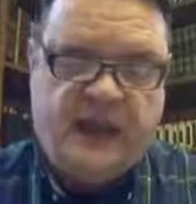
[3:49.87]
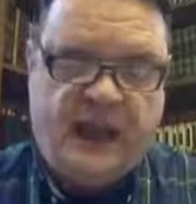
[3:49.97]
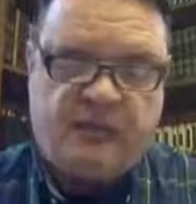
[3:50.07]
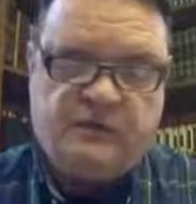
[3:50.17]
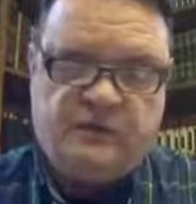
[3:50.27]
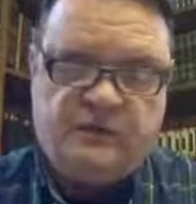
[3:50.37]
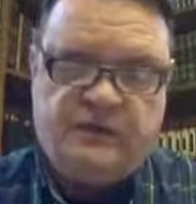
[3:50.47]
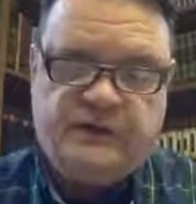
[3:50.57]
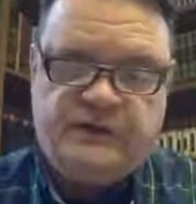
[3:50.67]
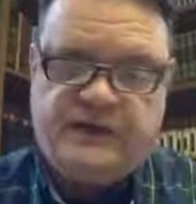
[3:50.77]
how to
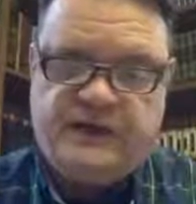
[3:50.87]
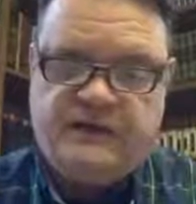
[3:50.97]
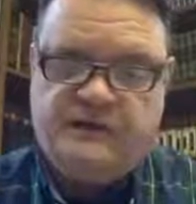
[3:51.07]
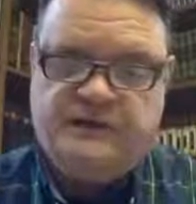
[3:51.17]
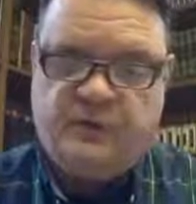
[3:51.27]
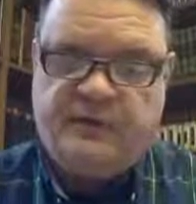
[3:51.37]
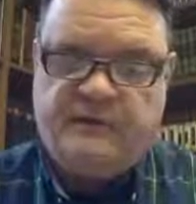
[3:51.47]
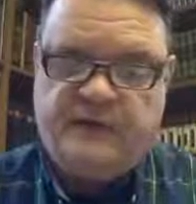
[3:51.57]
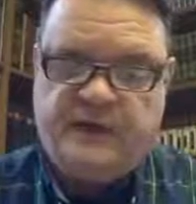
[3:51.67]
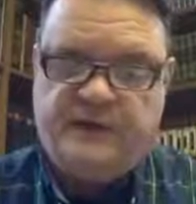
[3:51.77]
contend for the
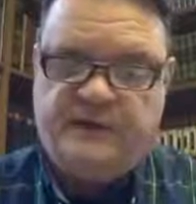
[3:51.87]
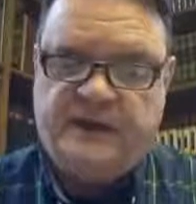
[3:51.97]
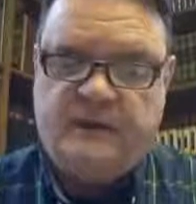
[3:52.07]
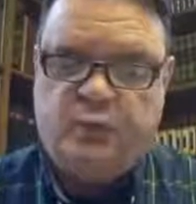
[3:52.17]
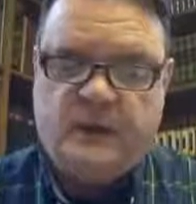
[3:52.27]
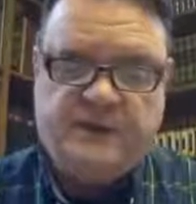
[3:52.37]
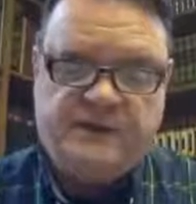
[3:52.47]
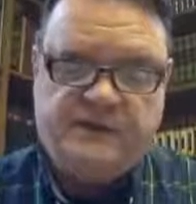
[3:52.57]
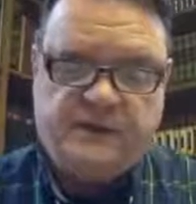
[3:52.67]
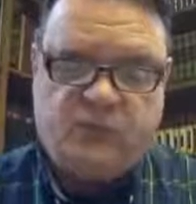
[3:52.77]
faith in a
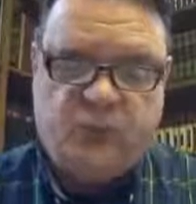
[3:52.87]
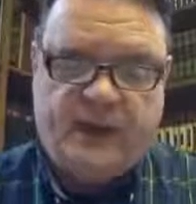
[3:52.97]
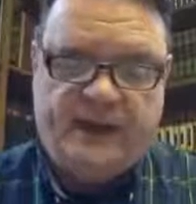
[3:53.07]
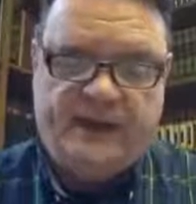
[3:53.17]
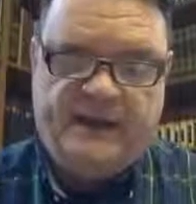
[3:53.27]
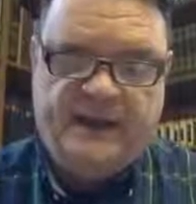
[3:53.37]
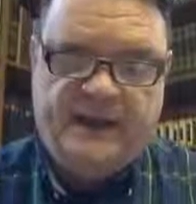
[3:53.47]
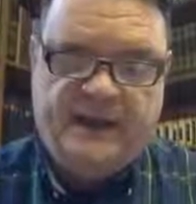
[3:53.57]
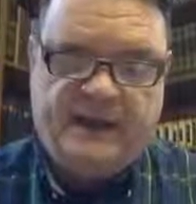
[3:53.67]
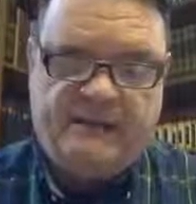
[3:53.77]
winsome way
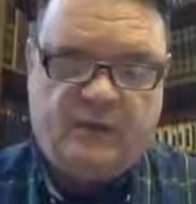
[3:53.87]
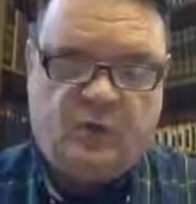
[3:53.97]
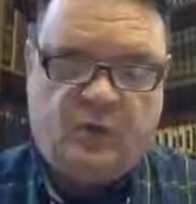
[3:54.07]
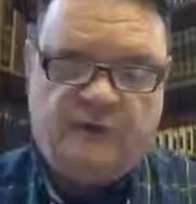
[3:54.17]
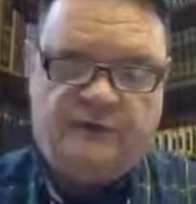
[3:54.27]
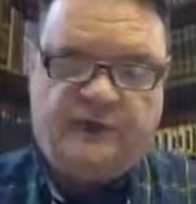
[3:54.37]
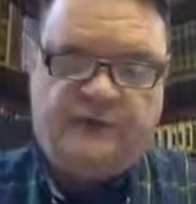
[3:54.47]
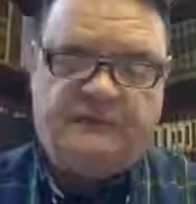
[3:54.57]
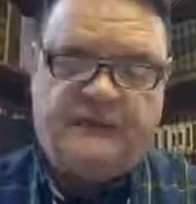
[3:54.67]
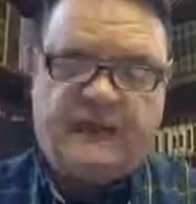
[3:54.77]
in every walk of
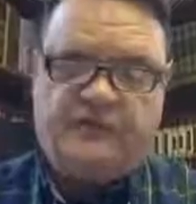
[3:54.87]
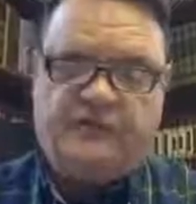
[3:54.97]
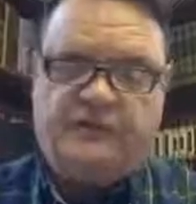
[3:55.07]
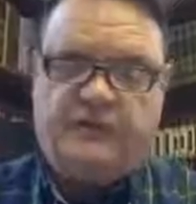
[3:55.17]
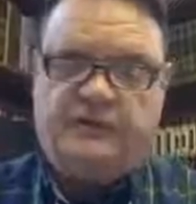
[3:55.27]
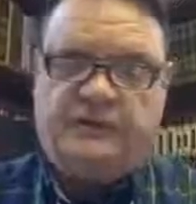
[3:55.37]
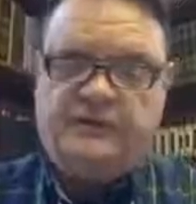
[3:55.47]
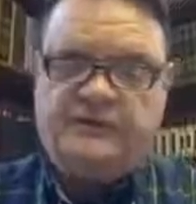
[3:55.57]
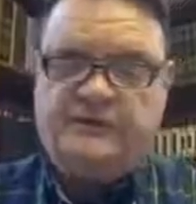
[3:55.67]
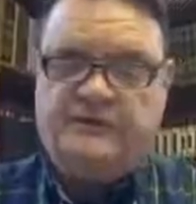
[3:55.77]
life, and how to build
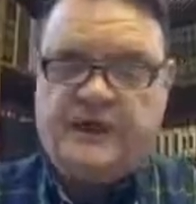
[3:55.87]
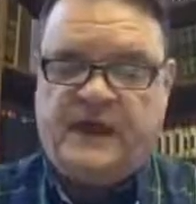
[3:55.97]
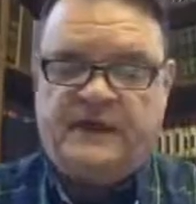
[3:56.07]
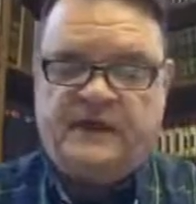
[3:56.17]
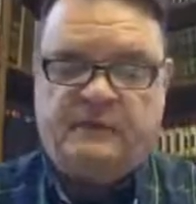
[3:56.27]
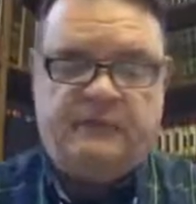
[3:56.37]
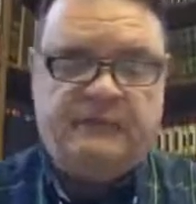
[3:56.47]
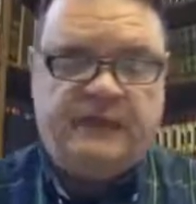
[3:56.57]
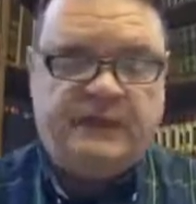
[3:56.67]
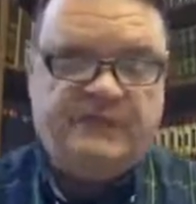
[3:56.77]
a society that
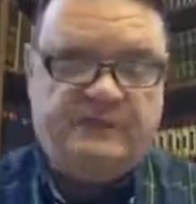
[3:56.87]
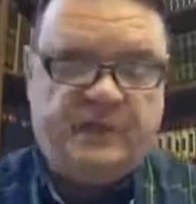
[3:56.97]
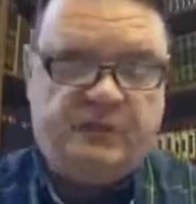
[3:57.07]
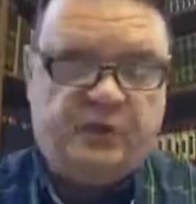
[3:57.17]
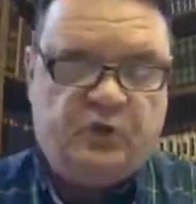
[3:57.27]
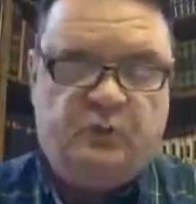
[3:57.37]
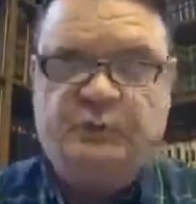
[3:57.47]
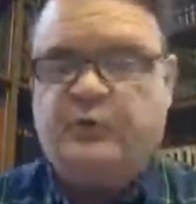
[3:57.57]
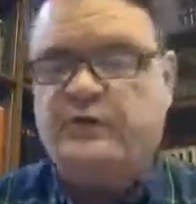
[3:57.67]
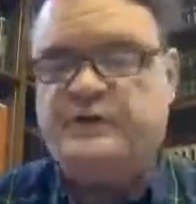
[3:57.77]
reflects biblical
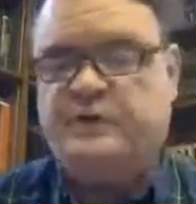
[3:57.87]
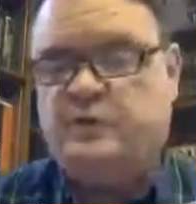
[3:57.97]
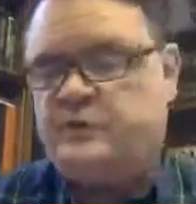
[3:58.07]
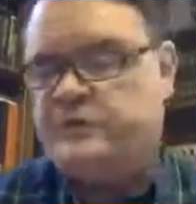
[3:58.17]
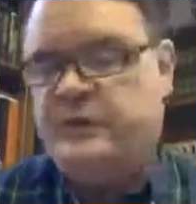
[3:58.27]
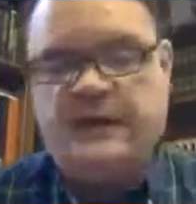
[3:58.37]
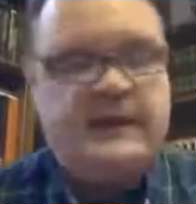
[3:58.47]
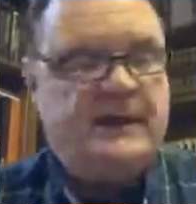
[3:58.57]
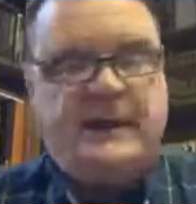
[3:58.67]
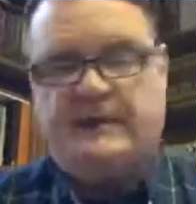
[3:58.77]
principles.
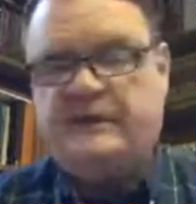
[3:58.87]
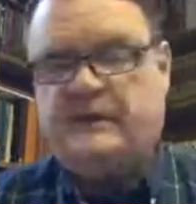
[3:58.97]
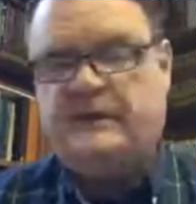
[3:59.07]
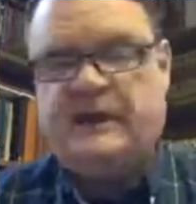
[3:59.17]
Excellent.